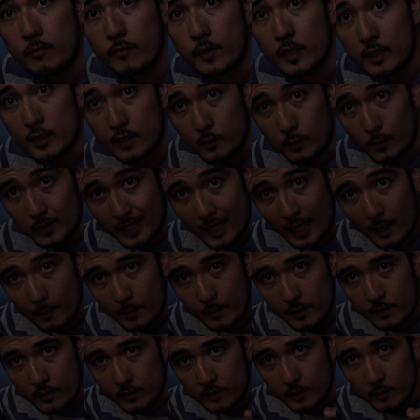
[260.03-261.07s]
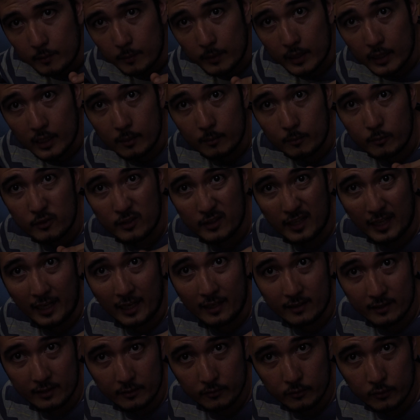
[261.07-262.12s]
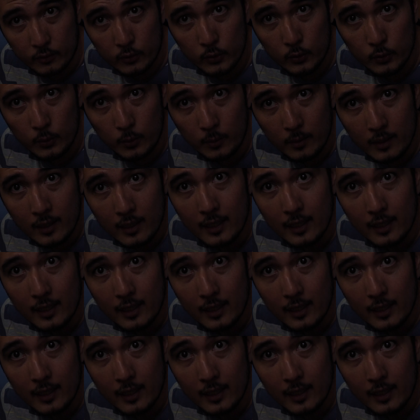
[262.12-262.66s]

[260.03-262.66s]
this is what happens. It becomes -2,